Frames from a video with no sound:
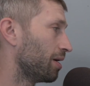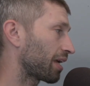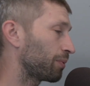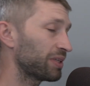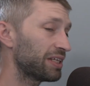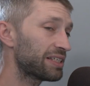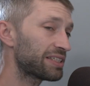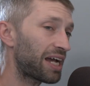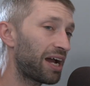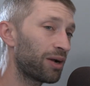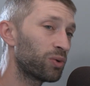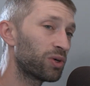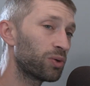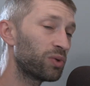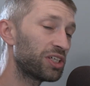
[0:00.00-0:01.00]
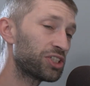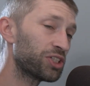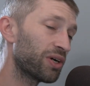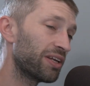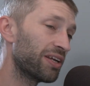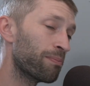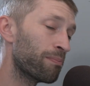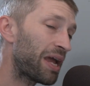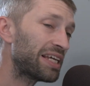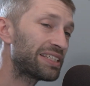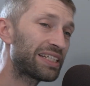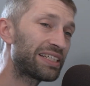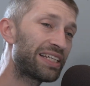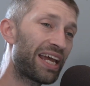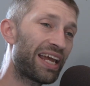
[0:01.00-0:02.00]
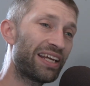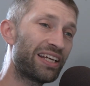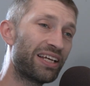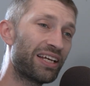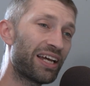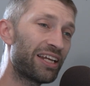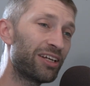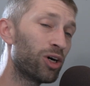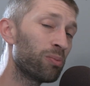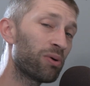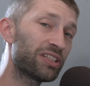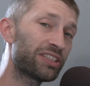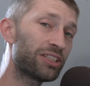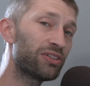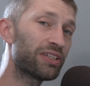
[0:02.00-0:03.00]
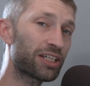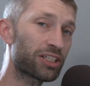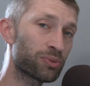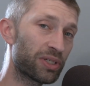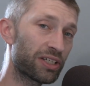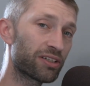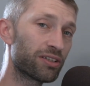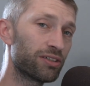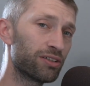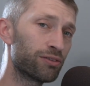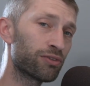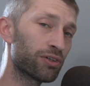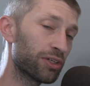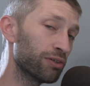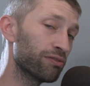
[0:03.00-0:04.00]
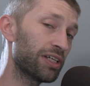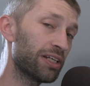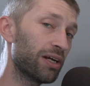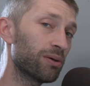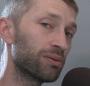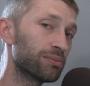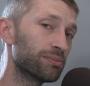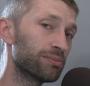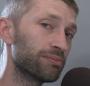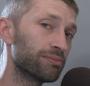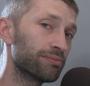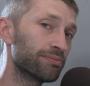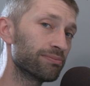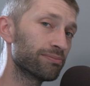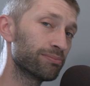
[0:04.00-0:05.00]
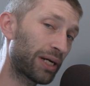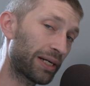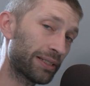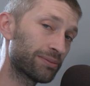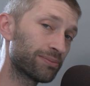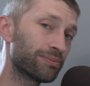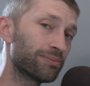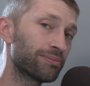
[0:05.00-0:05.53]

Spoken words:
And with this, I want to wish you an amazing day, and I hope I'll see you next week for a new video. Bye.